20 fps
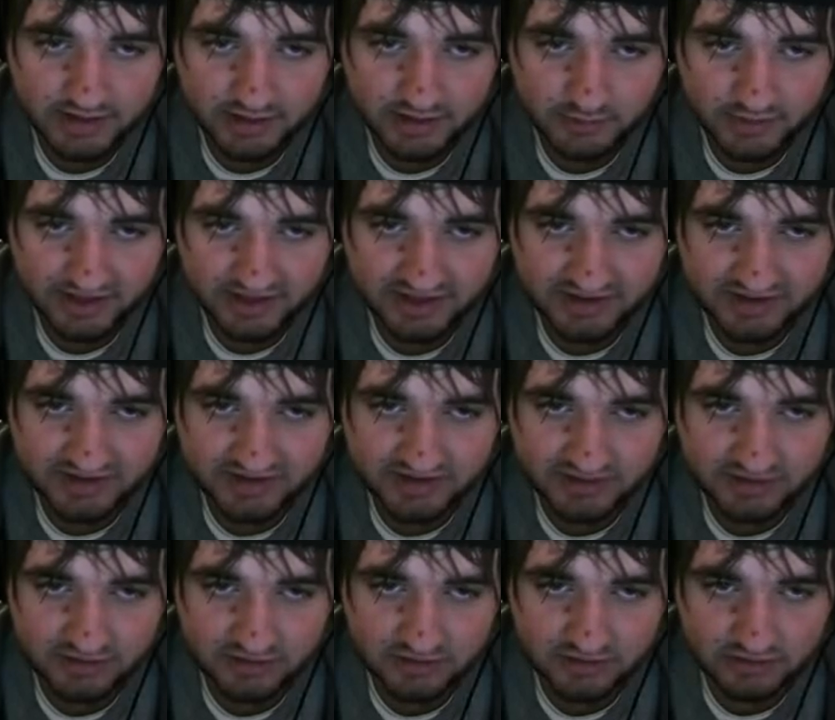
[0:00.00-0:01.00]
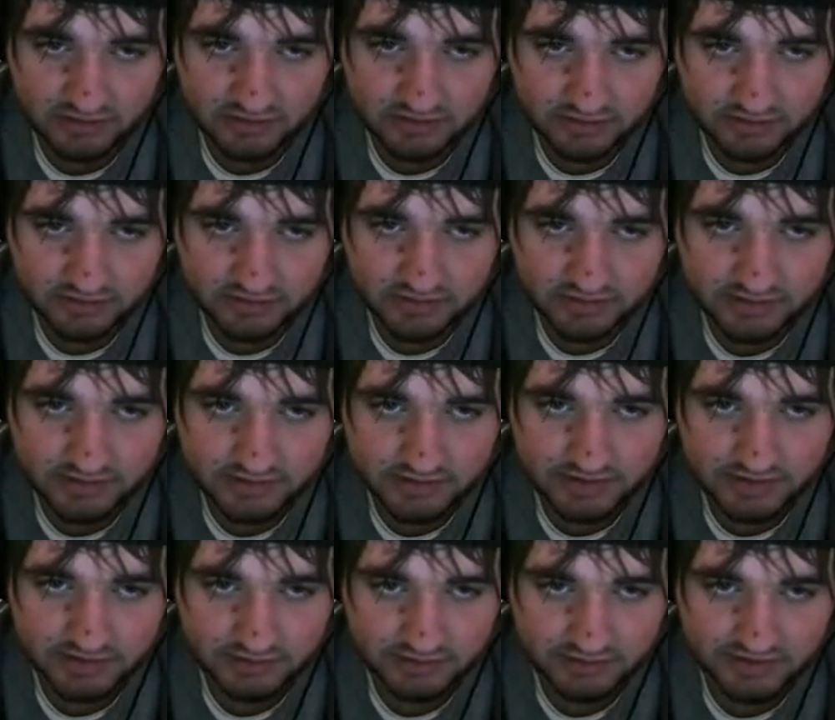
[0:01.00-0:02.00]
we can still
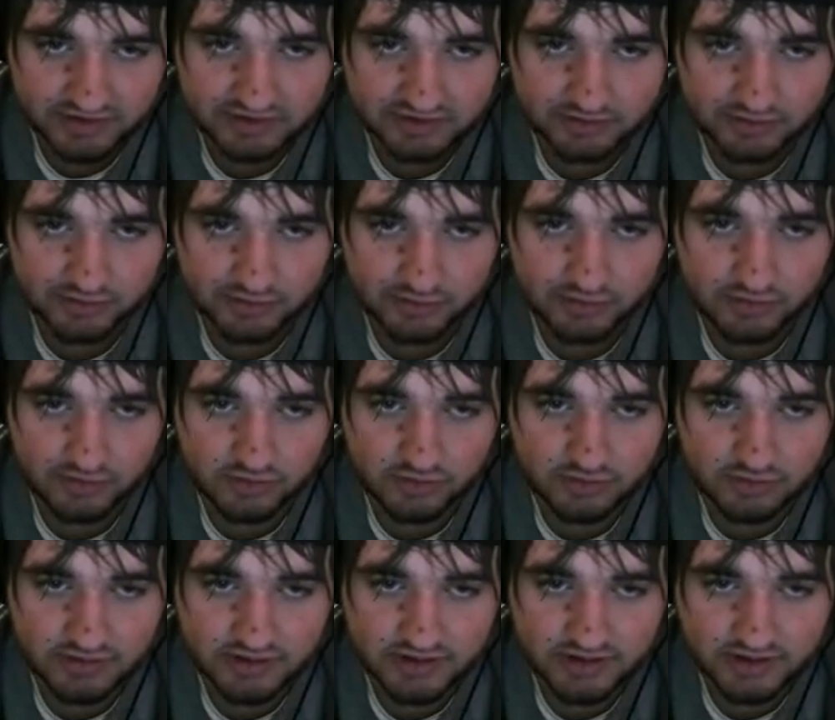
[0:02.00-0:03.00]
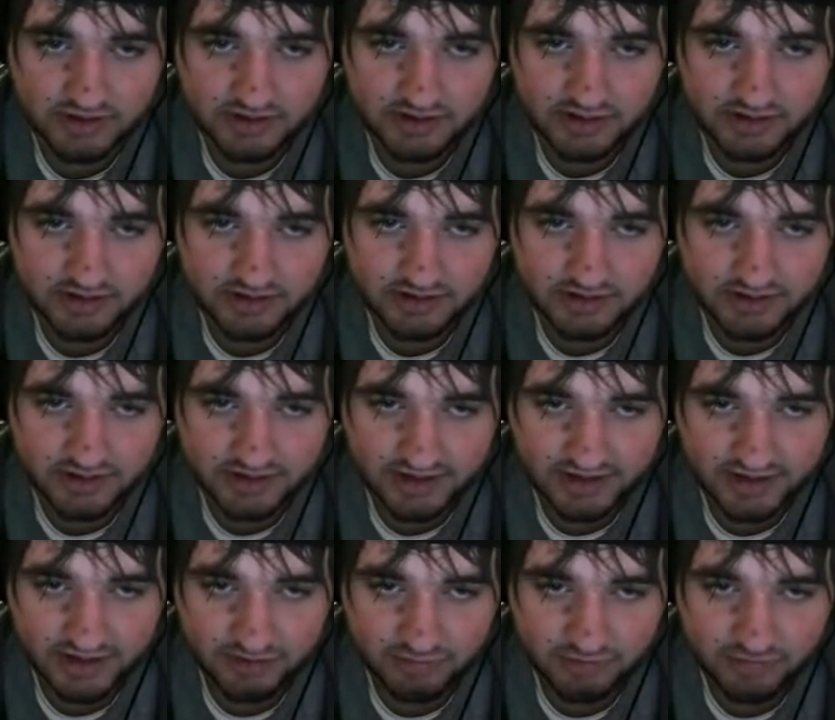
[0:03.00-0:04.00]
coast through
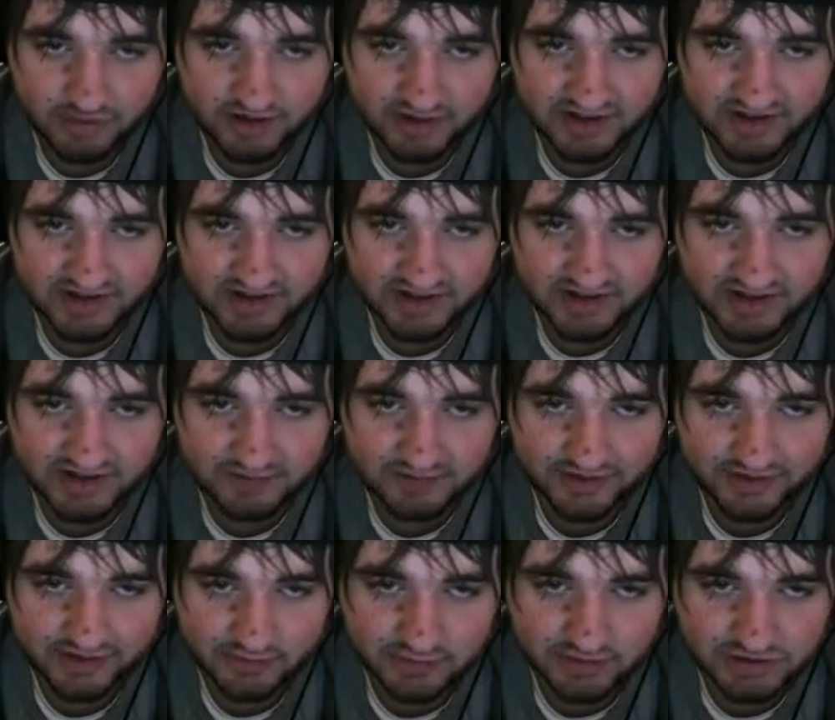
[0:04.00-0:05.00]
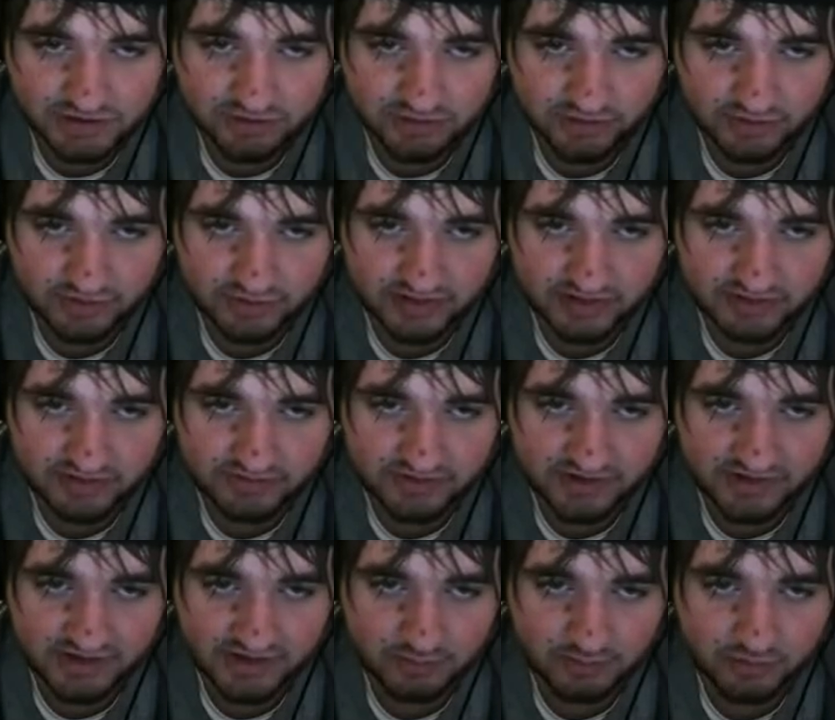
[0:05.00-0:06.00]
a pretty significant majority of the
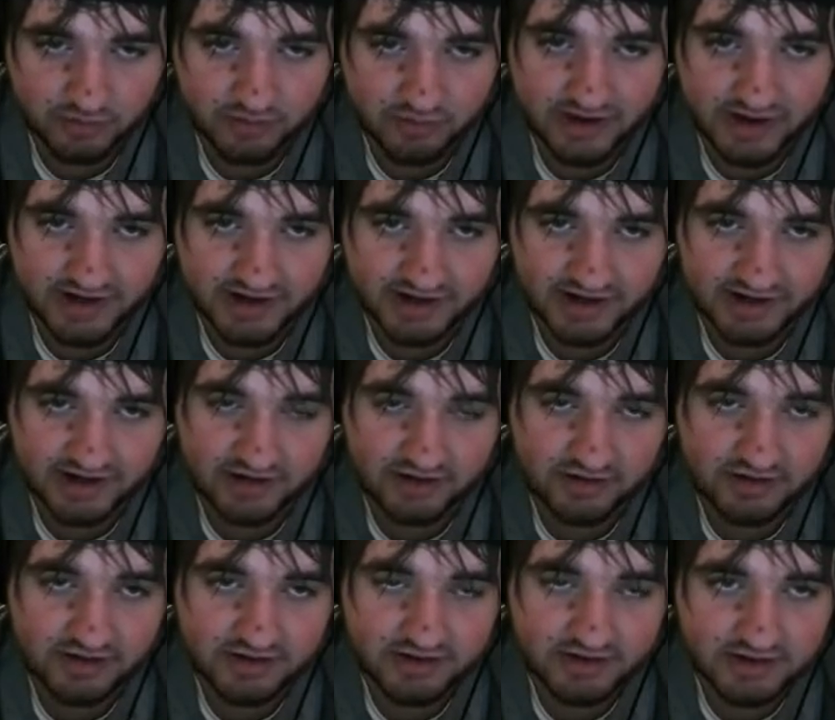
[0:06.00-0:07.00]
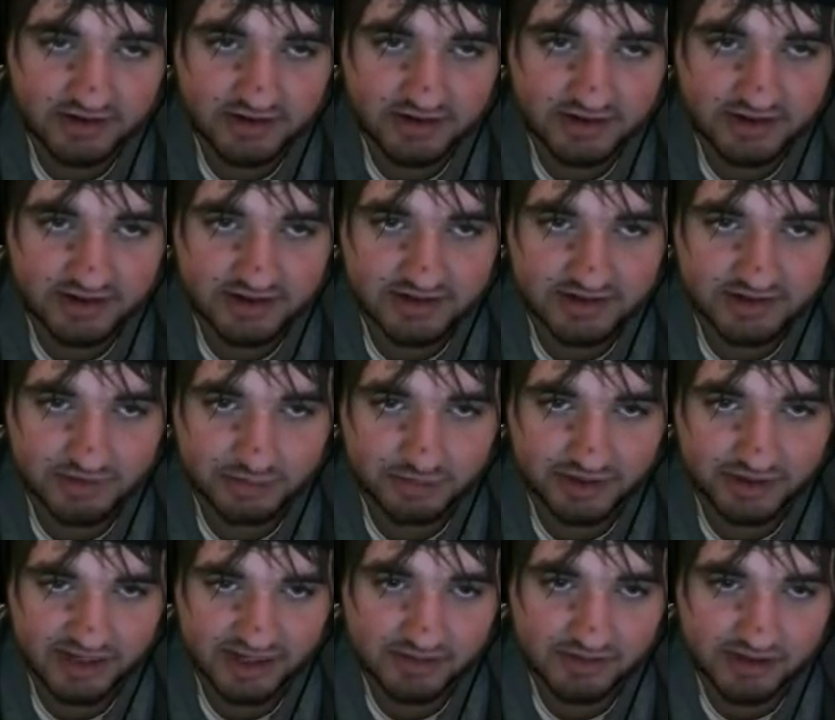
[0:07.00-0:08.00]
temple right now to
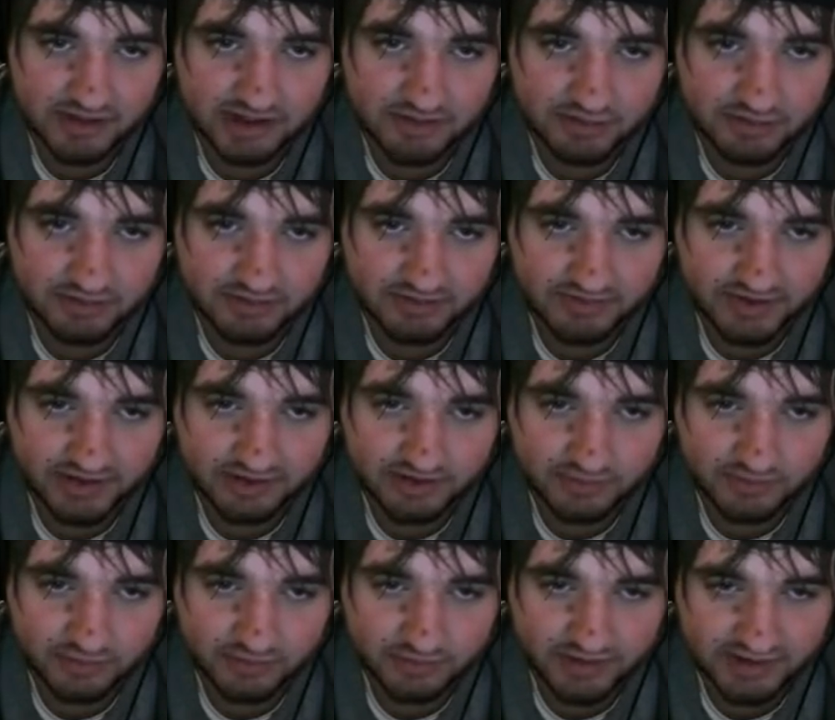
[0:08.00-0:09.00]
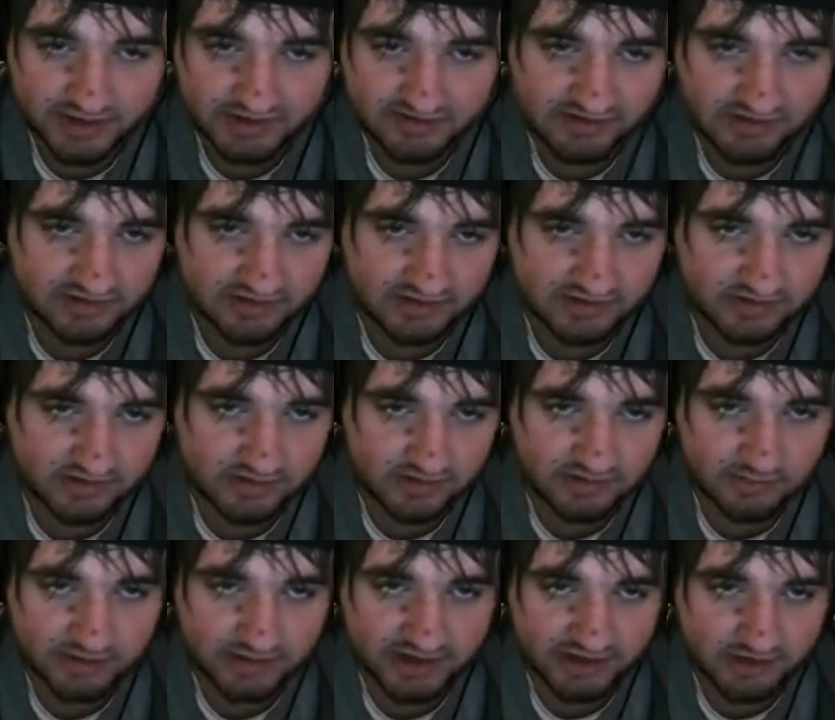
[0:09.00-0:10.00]
pick up a couple of items. We need Zelda's
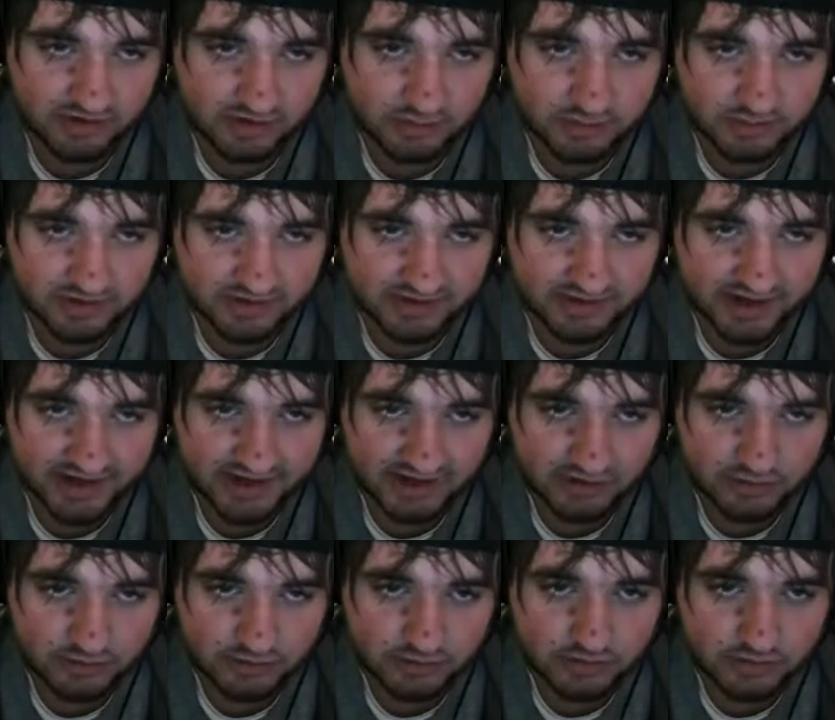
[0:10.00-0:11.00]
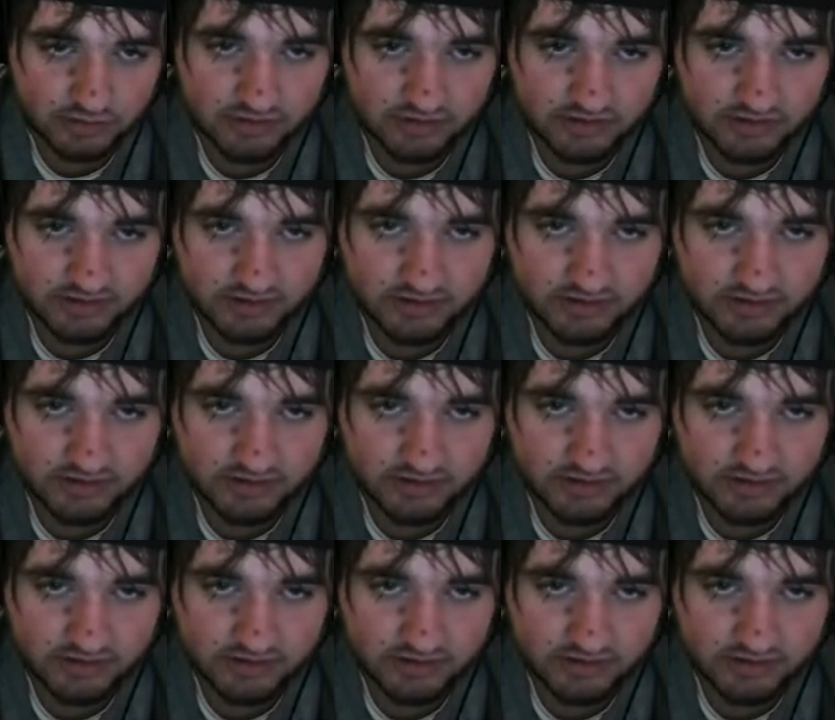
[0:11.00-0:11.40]
Lullaby to open that door.